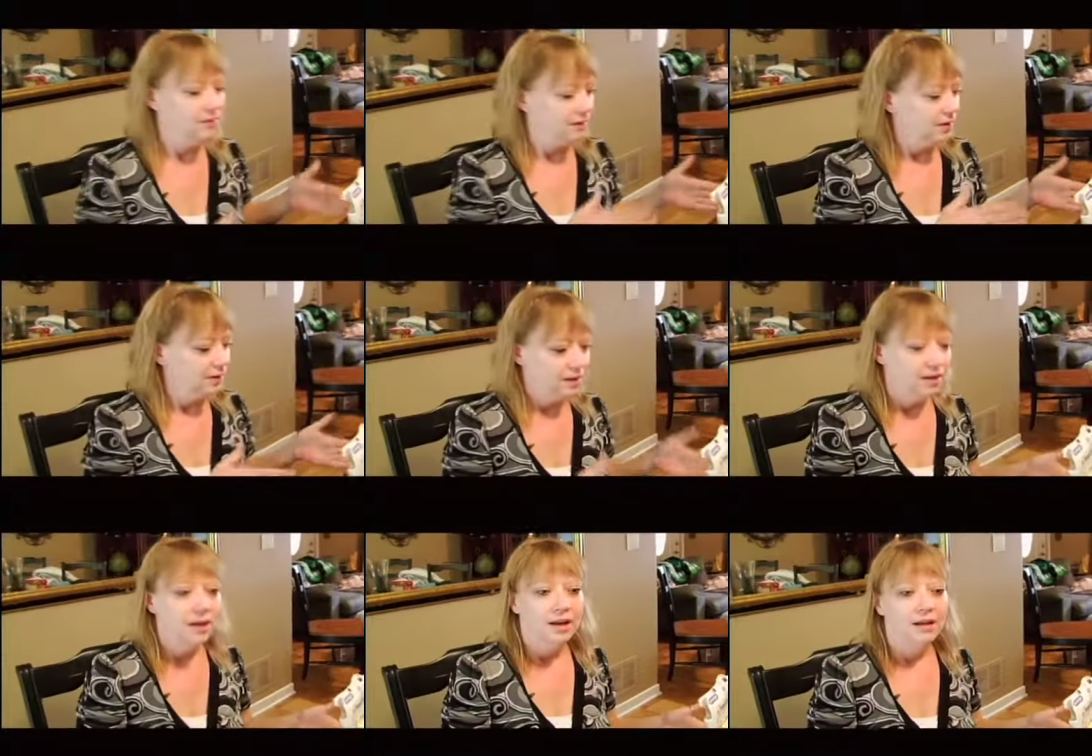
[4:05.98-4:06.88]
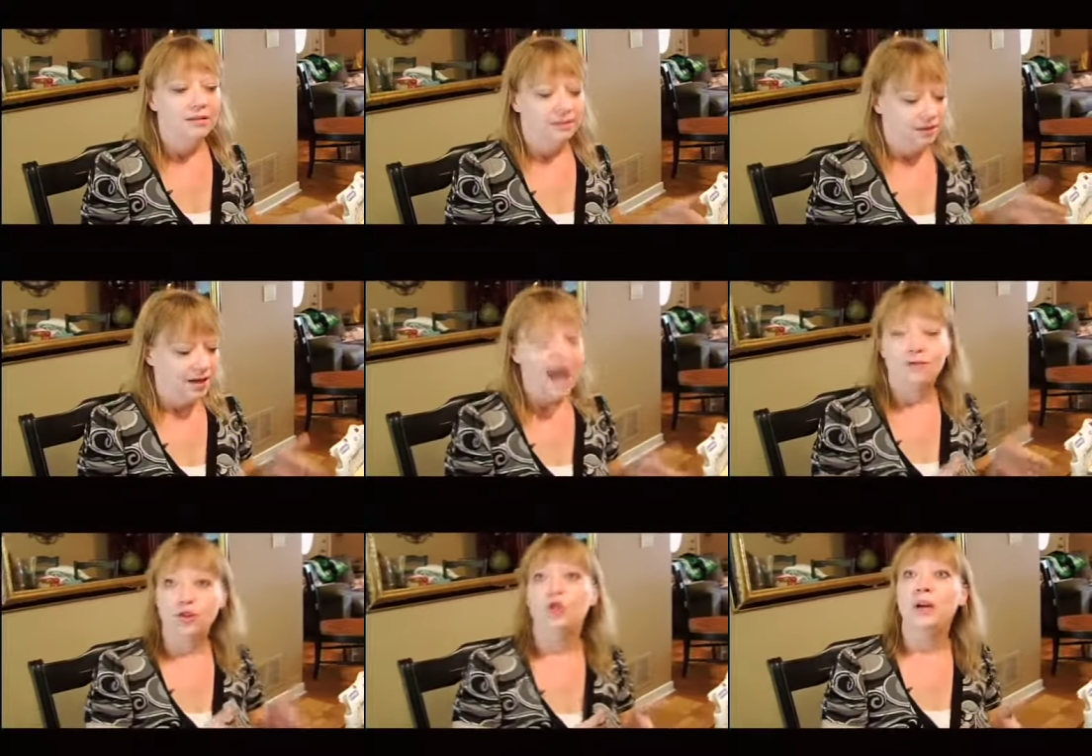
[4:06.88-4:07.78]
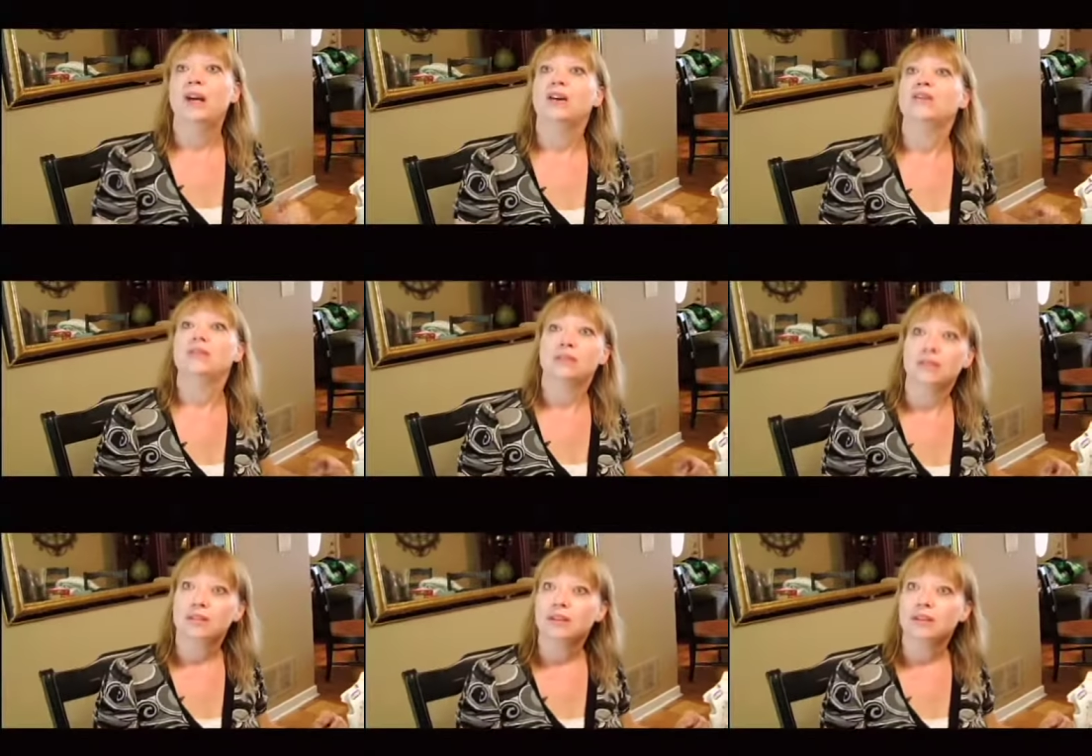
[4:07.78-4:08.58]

to have two parents.